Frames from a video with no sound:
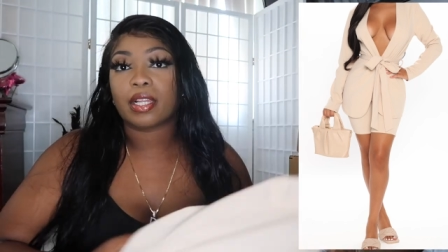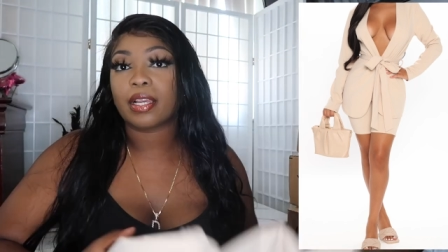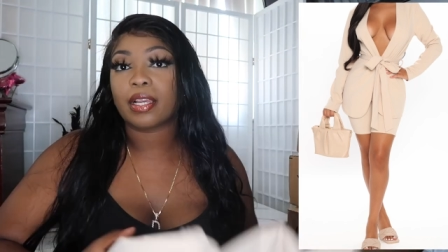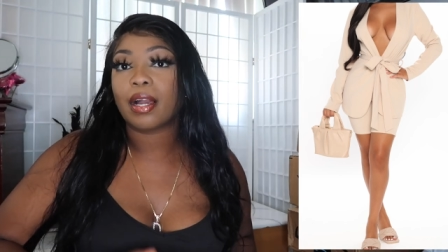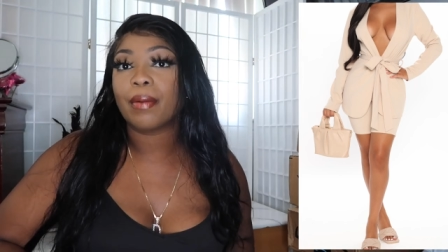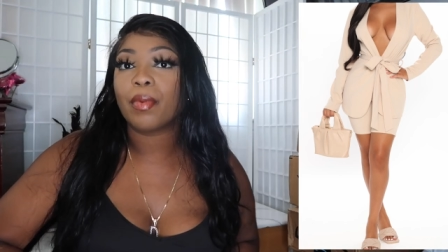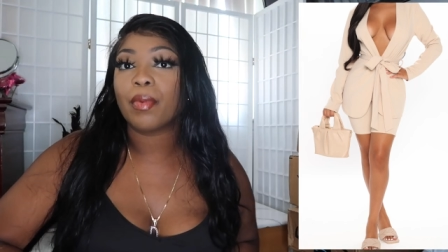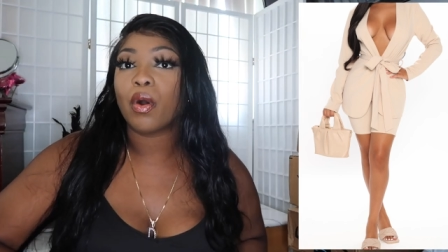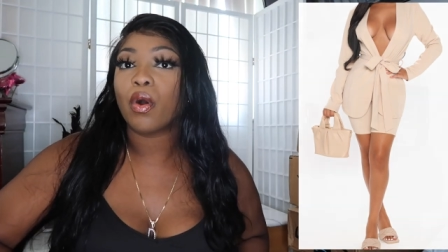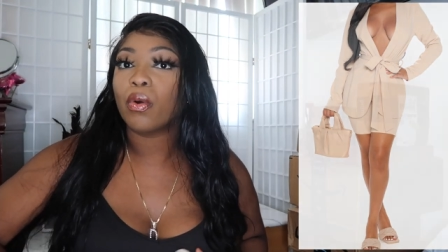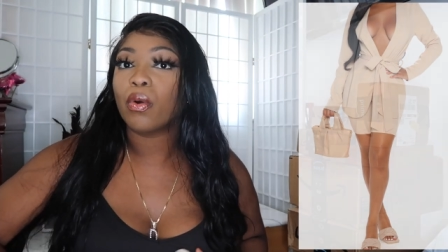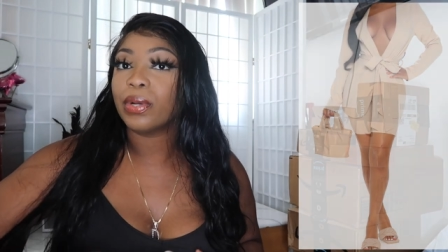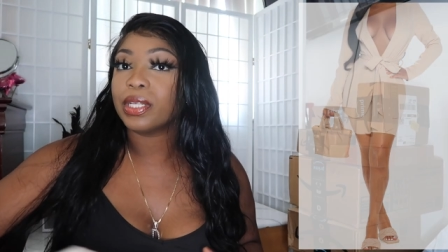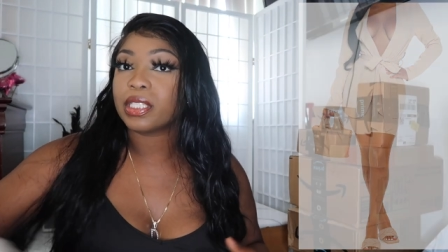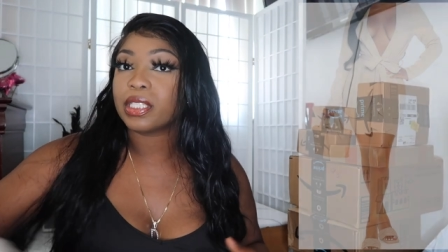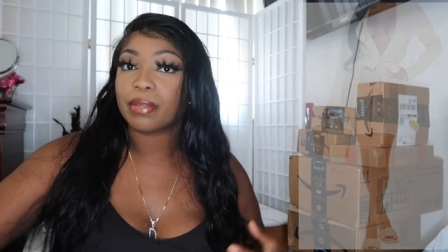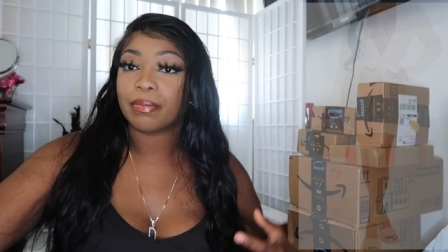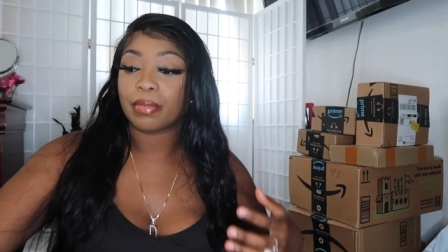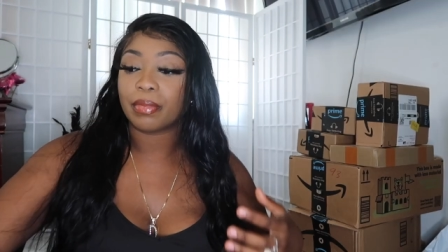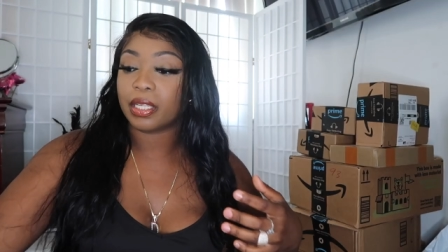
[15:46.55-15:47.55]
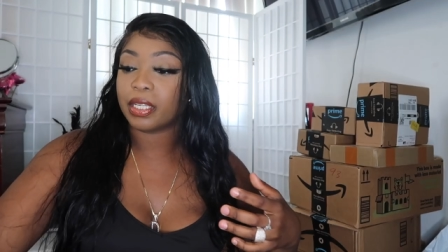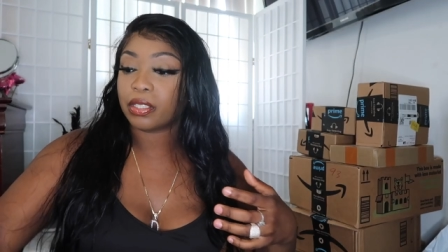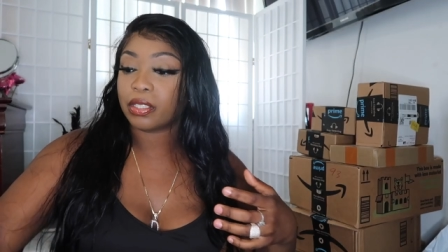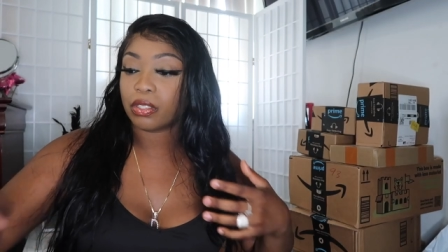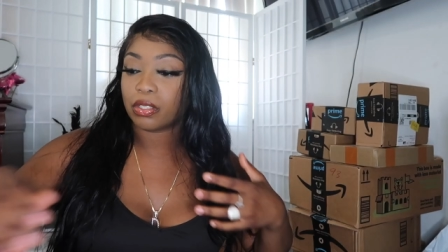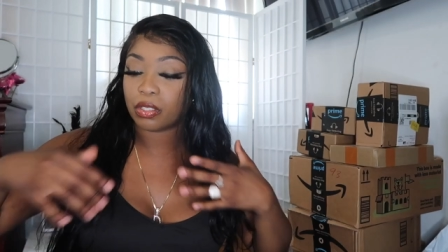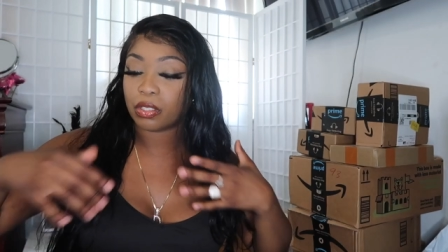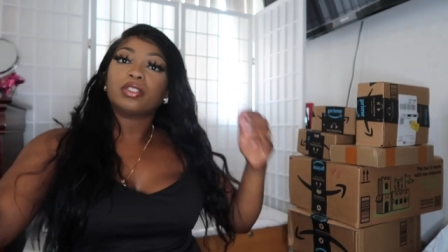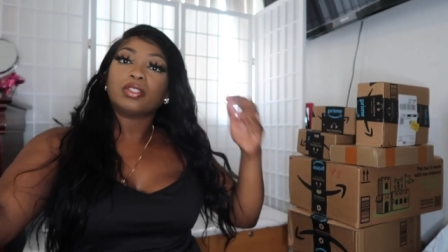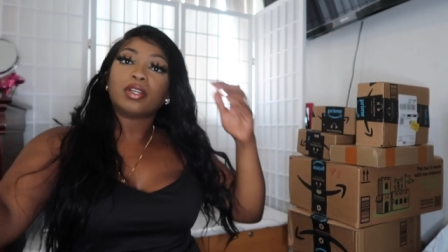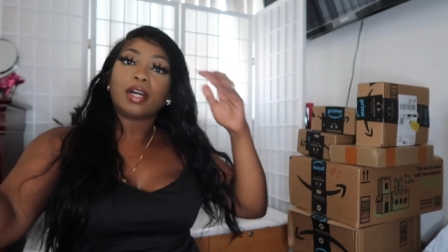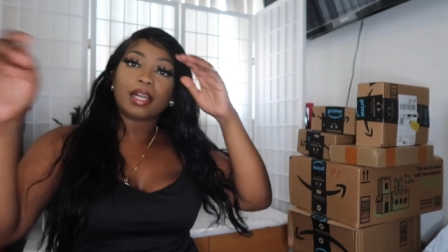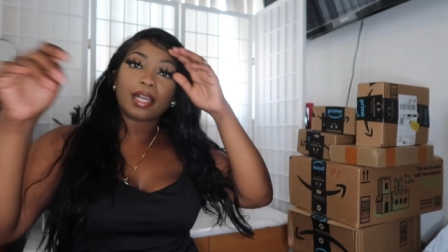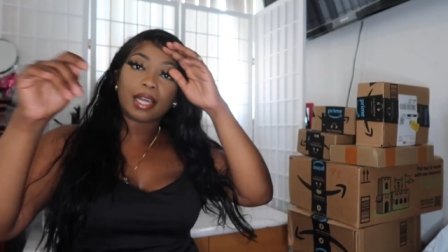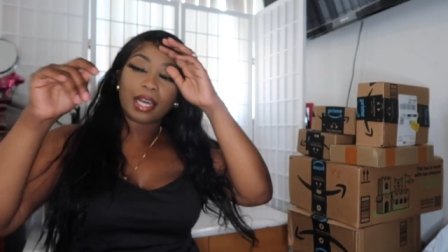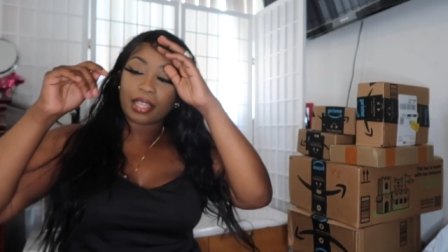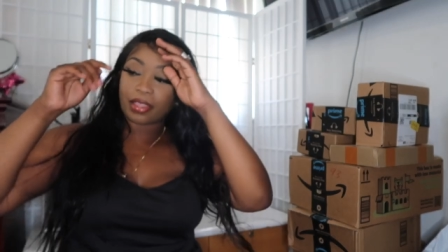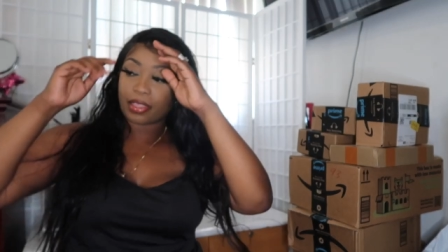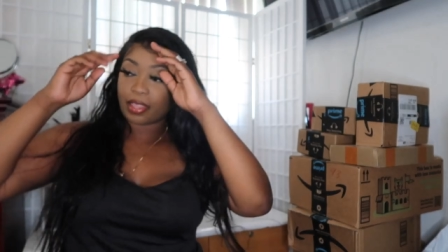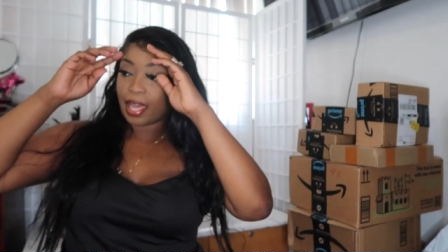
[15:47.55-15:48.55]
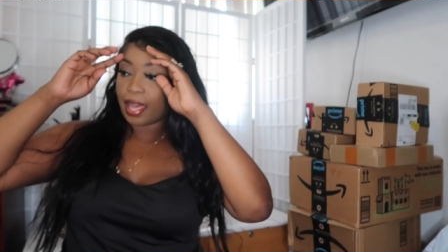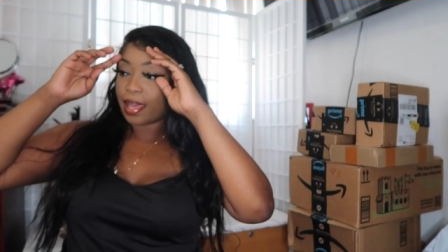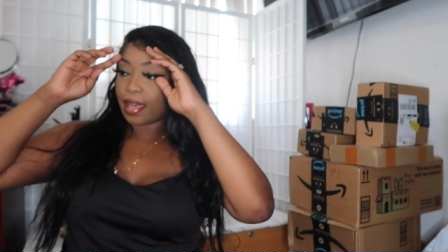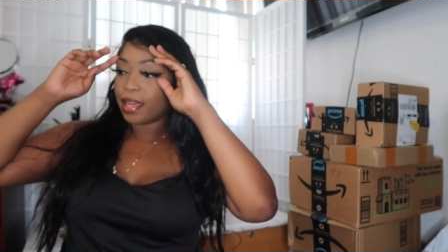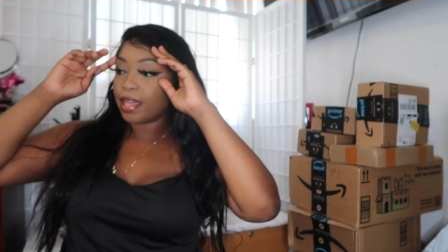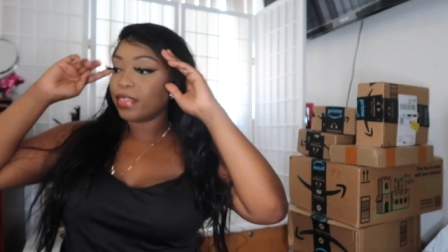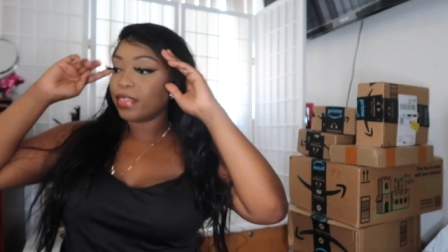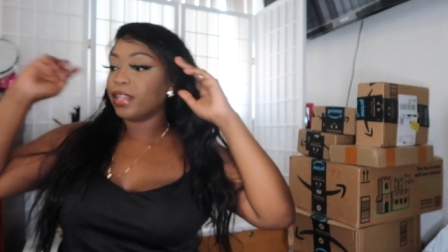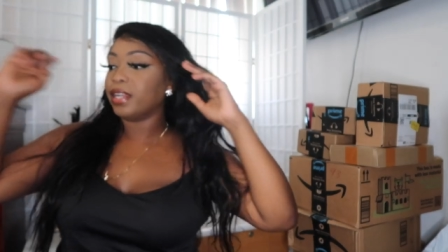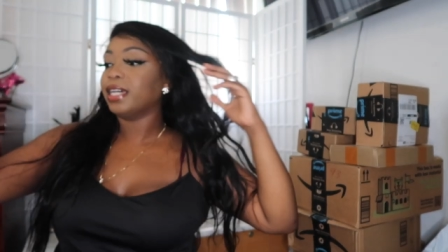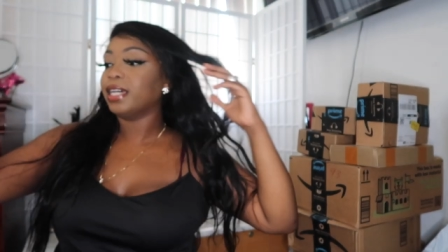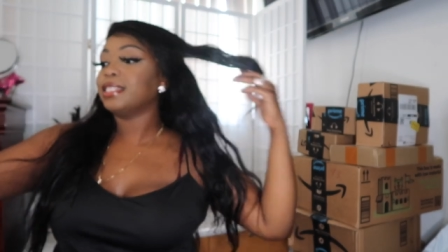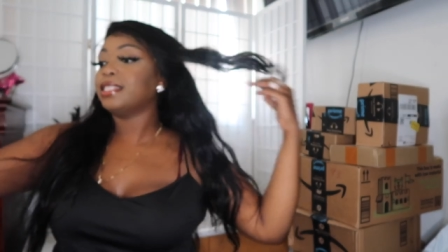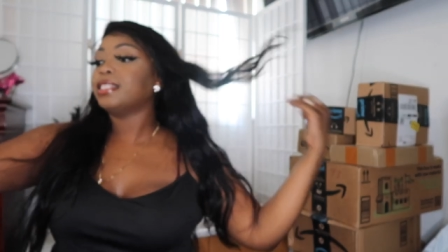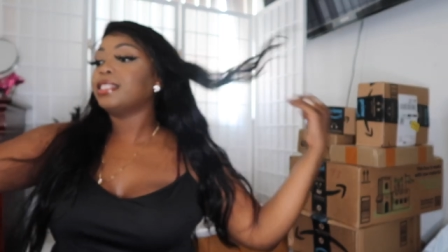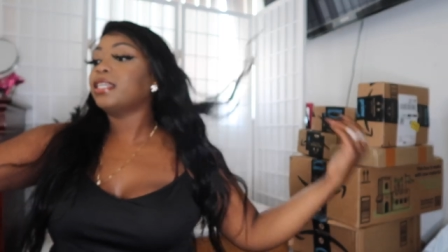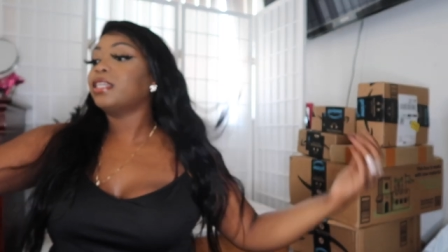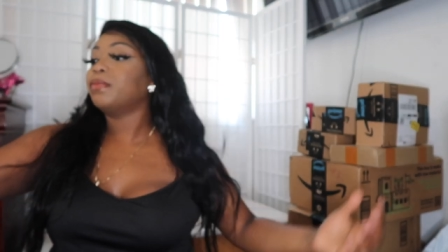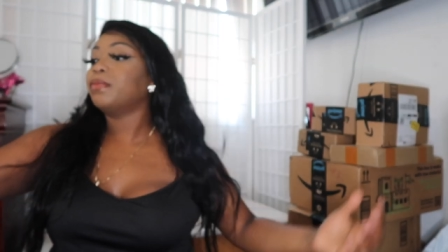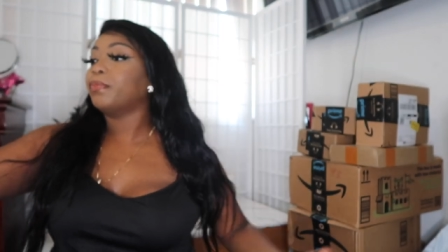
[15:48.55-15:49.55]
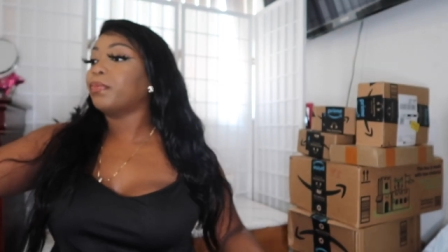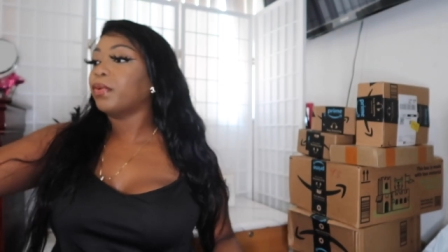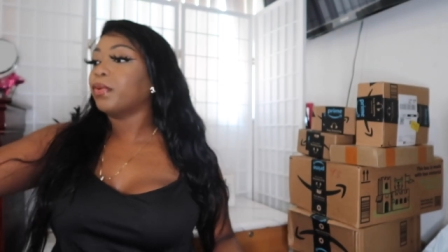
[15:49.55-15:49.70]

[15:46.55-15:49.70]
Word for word: like i'm always in blazers so i got that and then i did